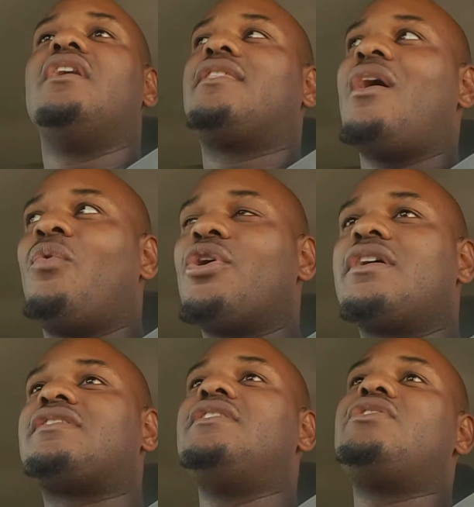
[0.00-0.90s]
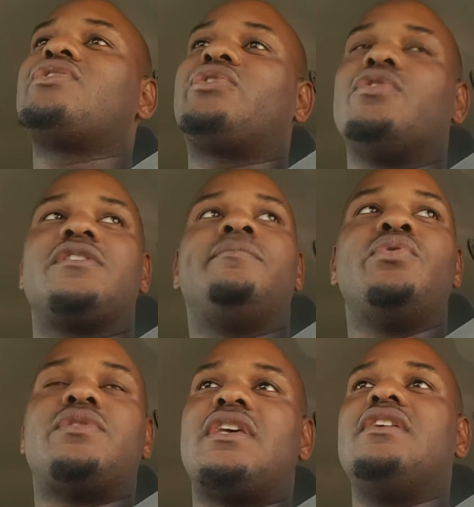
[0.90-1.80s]
that work at sneaker stores and
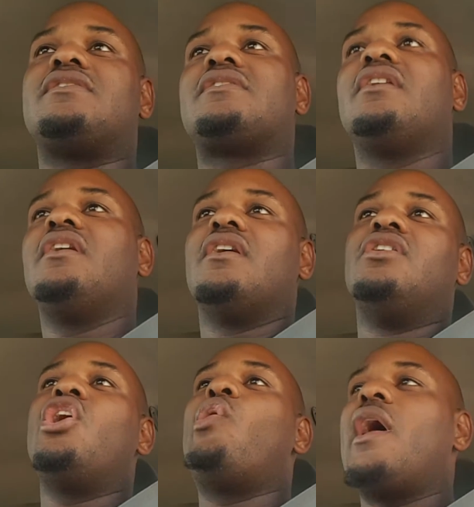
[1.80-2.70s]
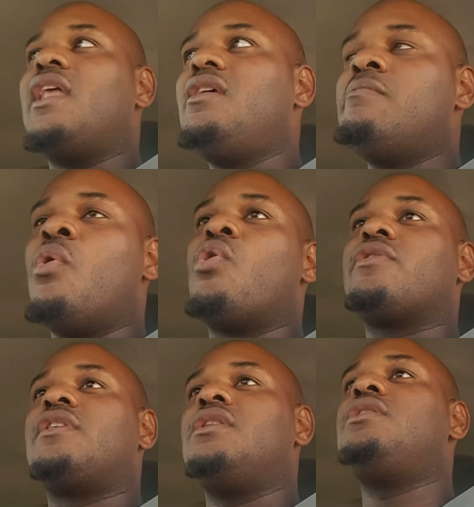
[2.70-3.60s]
boutiques know any more
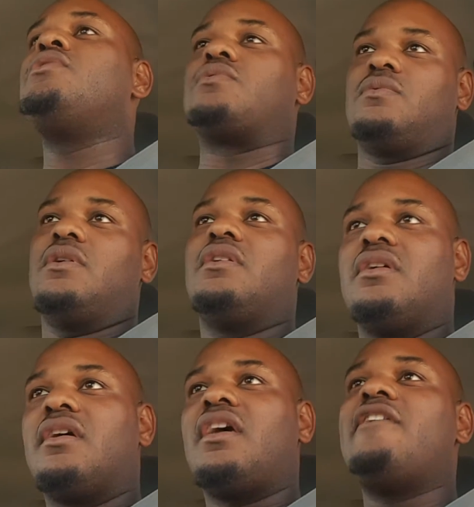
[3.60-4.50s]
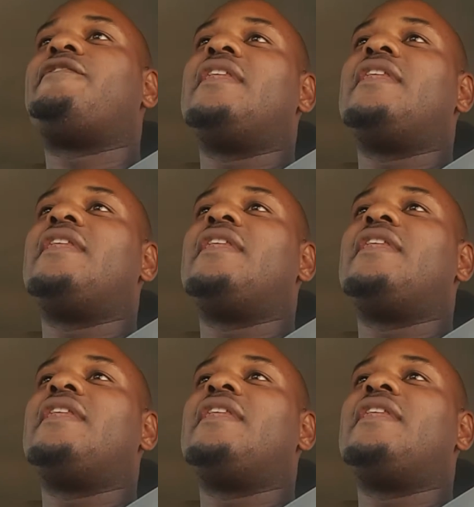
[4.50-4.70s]
than you? If